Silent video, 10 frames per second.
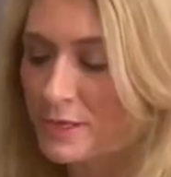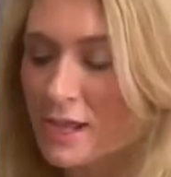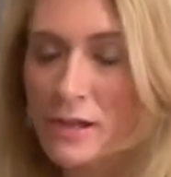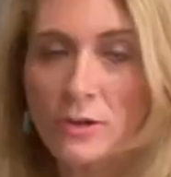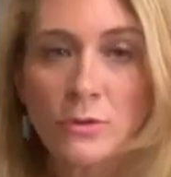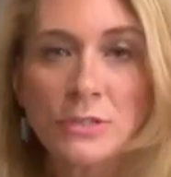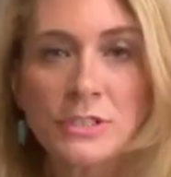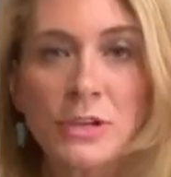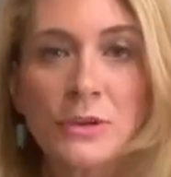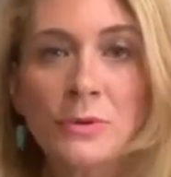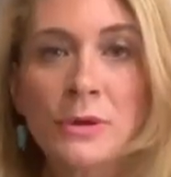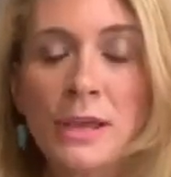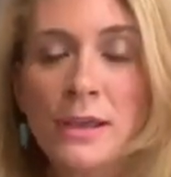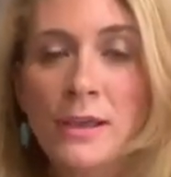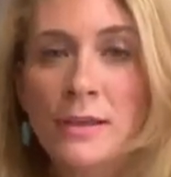we got our orzo
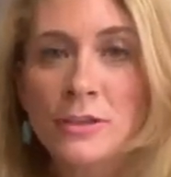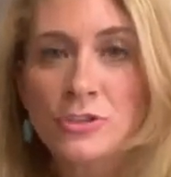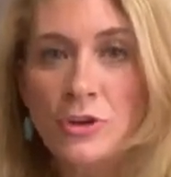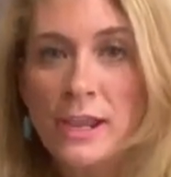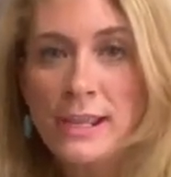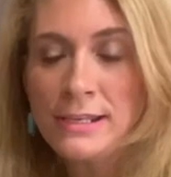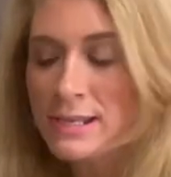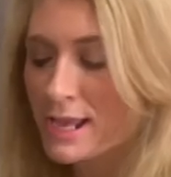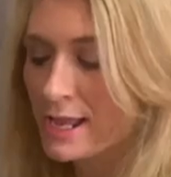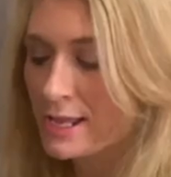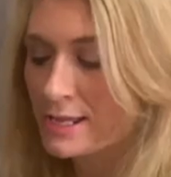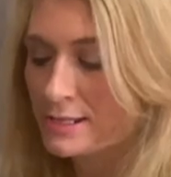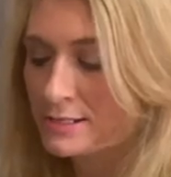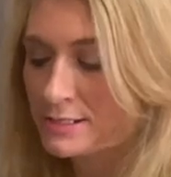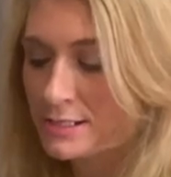drained,
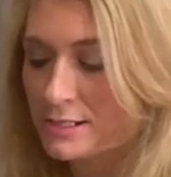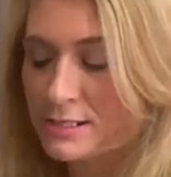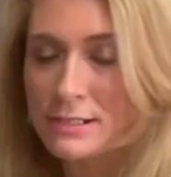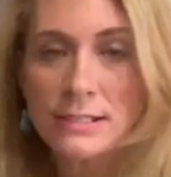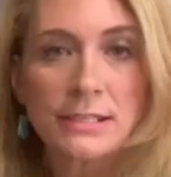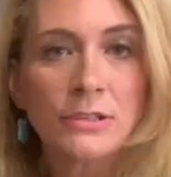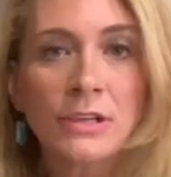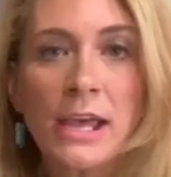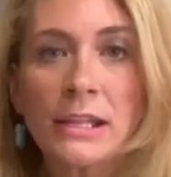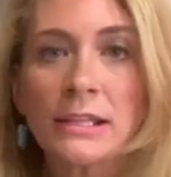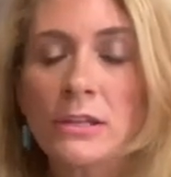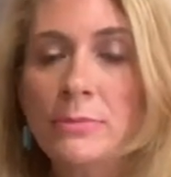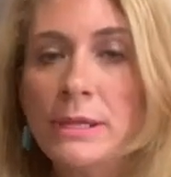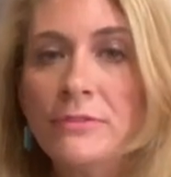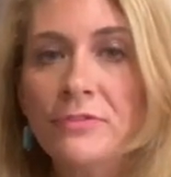and it's still got a little
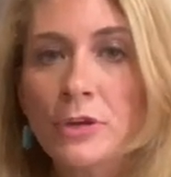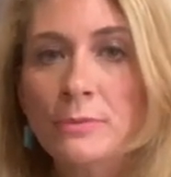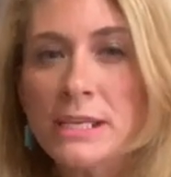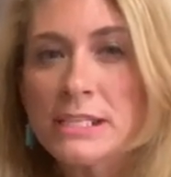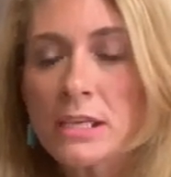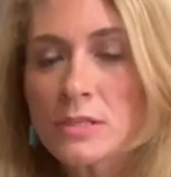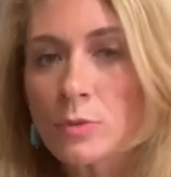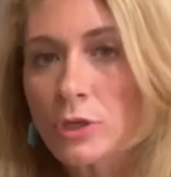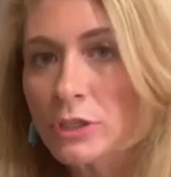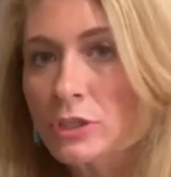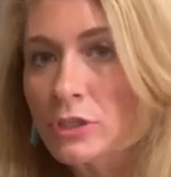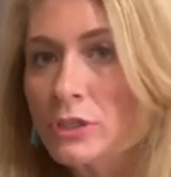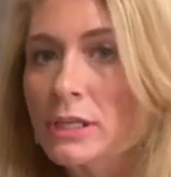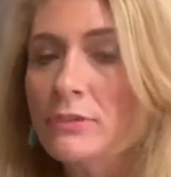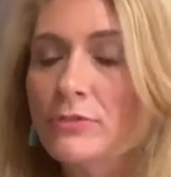bit of firmness because we're gonna
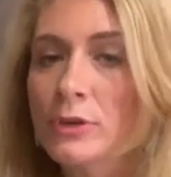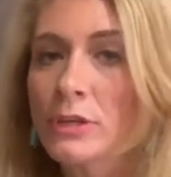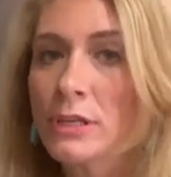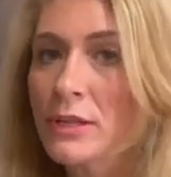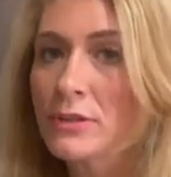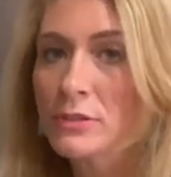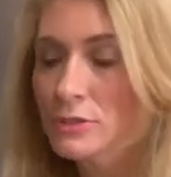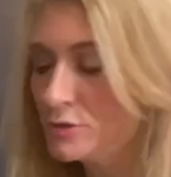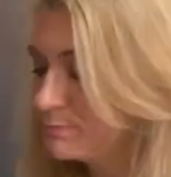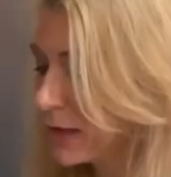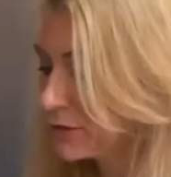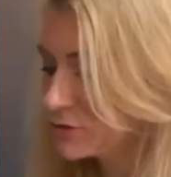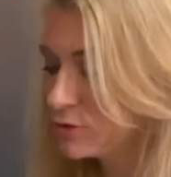cook it for another about